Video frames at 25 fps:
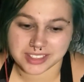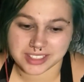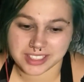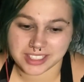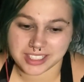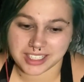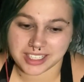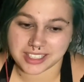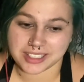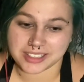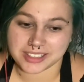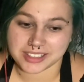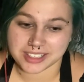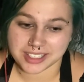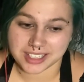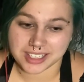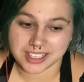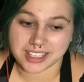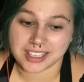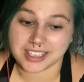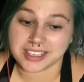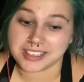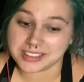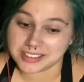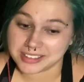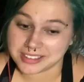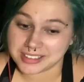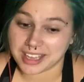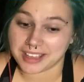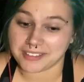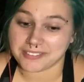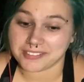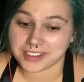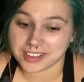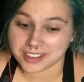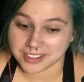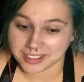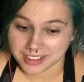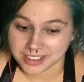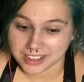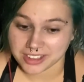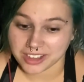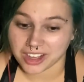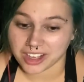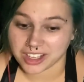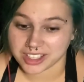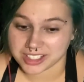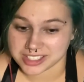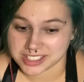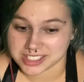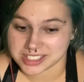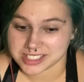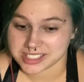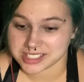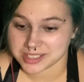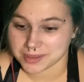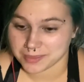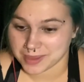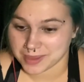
it definitely caused some